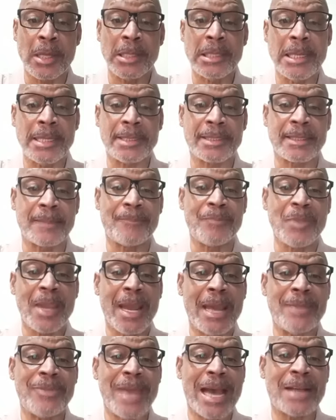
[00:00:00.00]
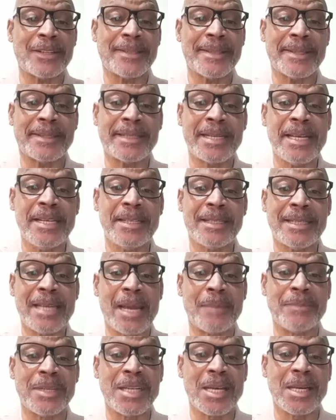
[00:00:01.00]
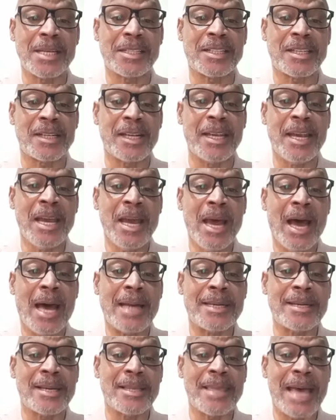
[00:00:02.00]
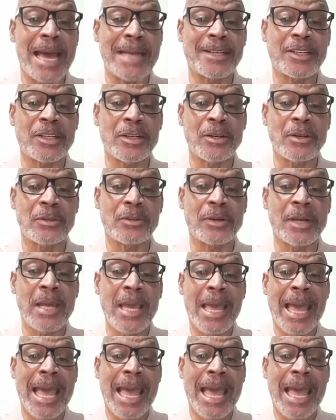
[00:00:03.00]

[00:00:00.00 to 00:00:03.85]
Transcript: Listen, and thou shalt teach them diligently unto thy children,